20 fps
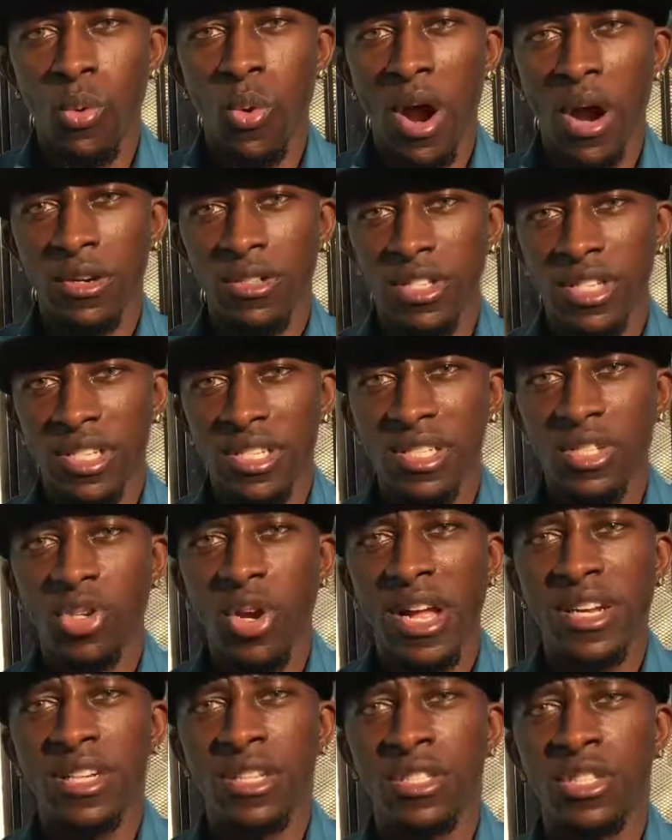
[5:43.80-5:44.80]
are just
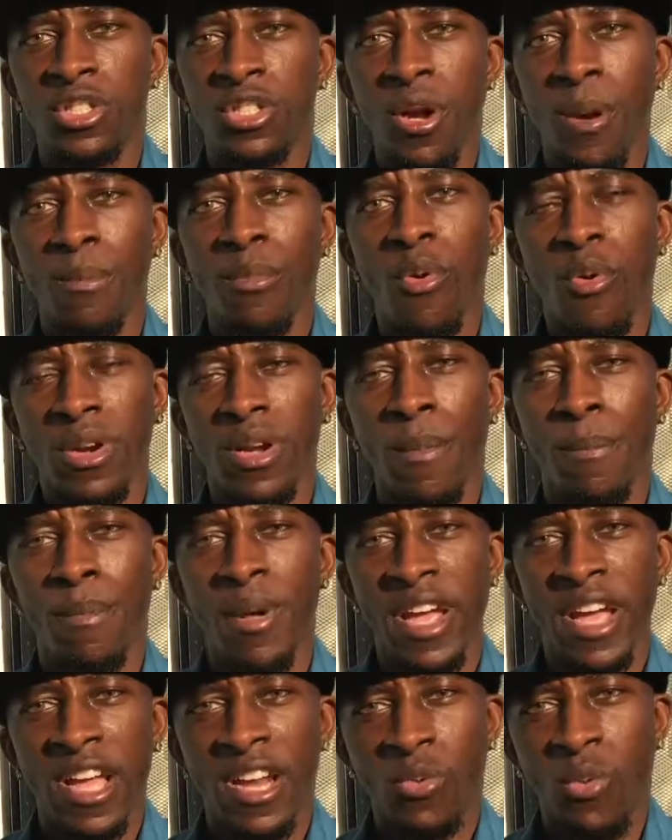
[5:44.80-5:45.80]
trying to jump on a
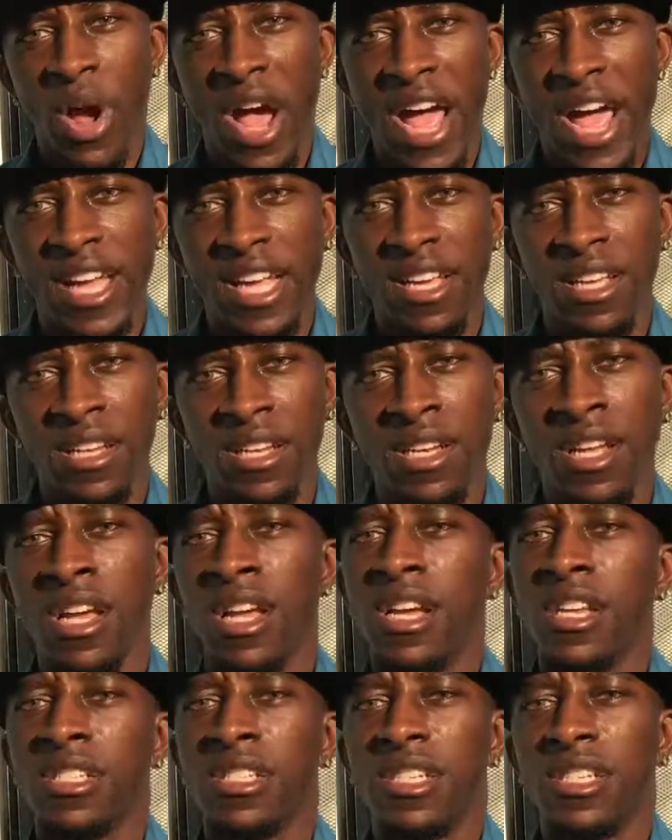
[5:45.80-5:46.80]
bandwagon
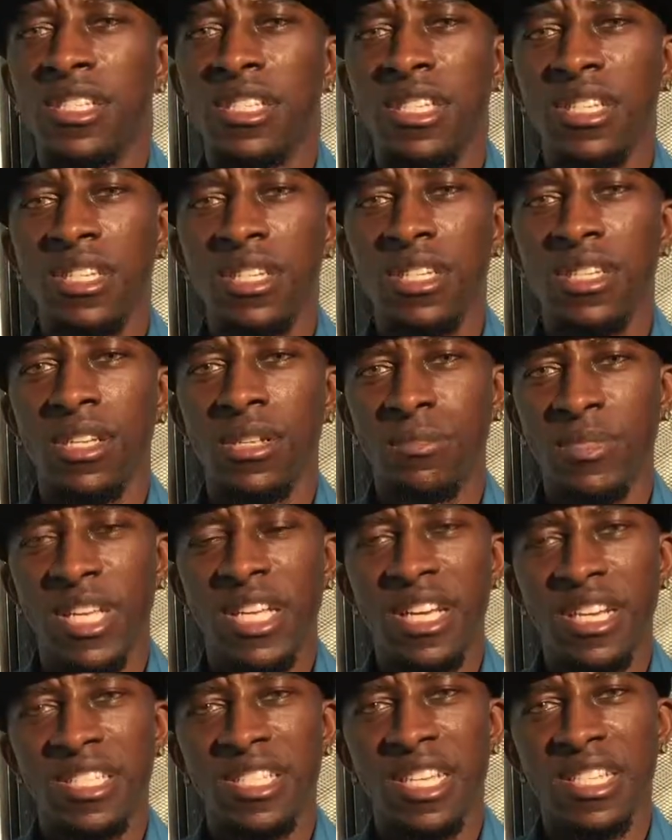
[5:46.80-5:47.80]
to see,
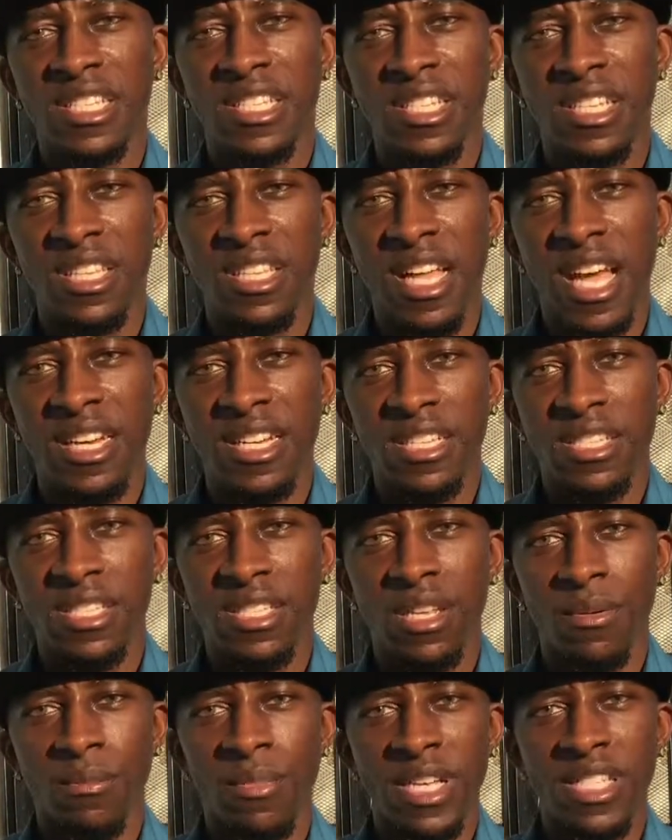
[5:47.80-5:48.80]
because they see that
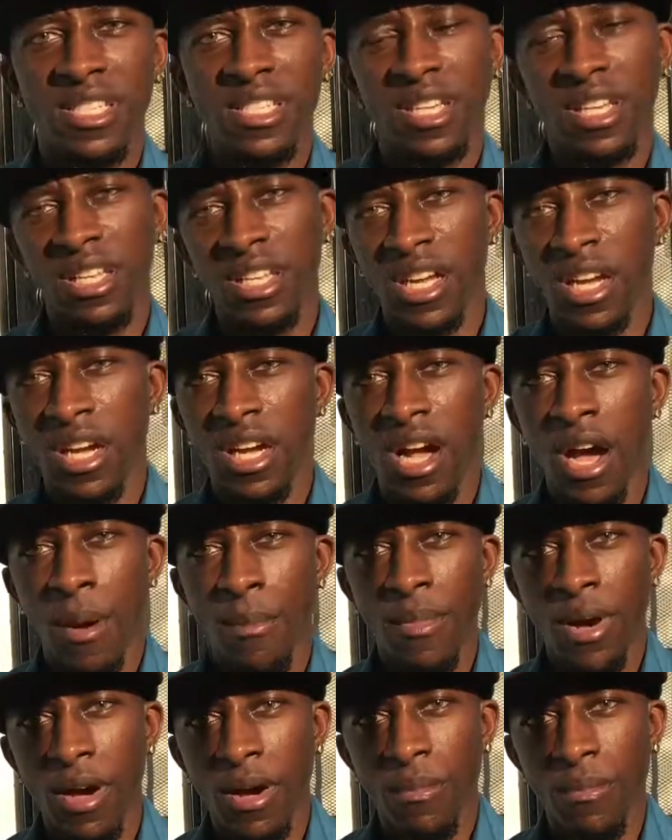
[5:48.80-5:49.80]
it's basically a
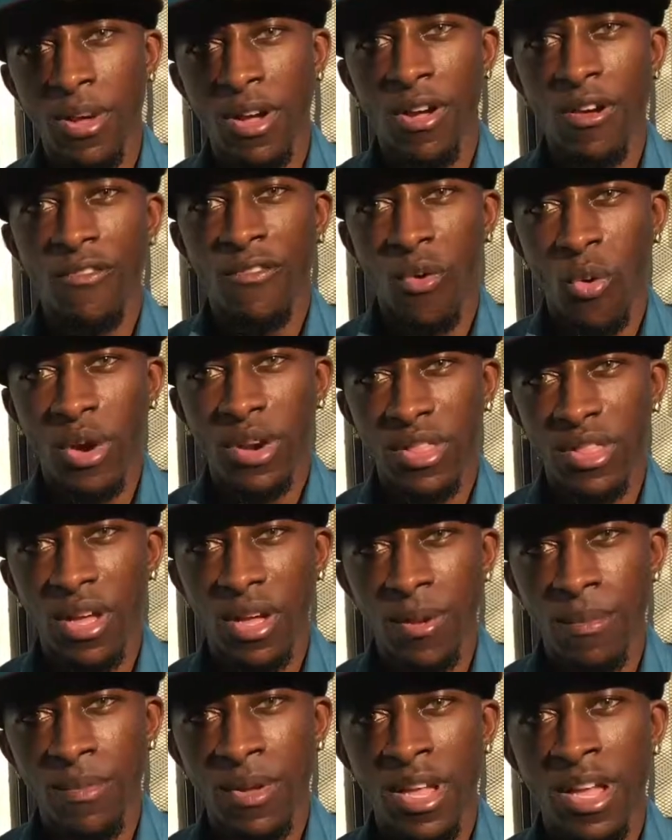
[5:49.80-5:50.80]
come up for
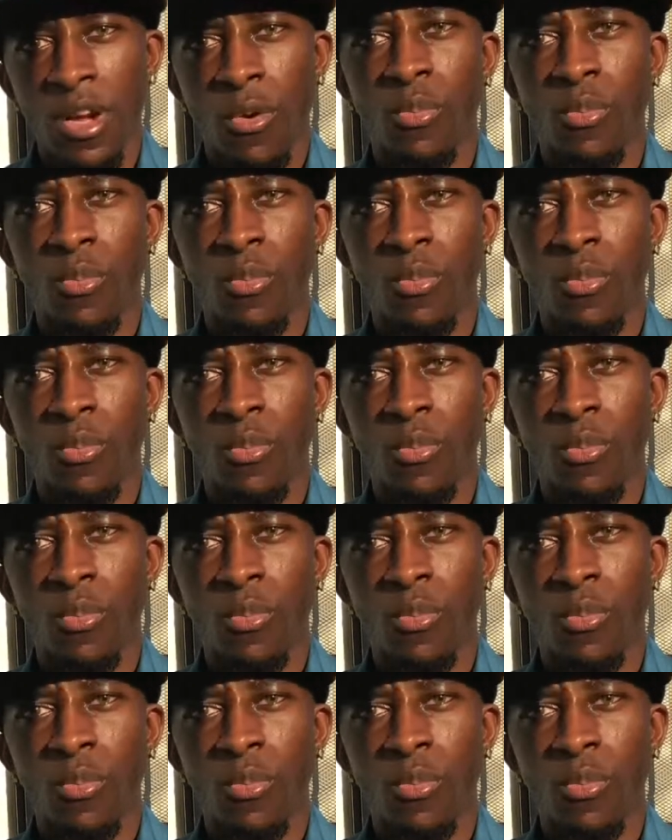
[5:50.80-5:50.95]
them,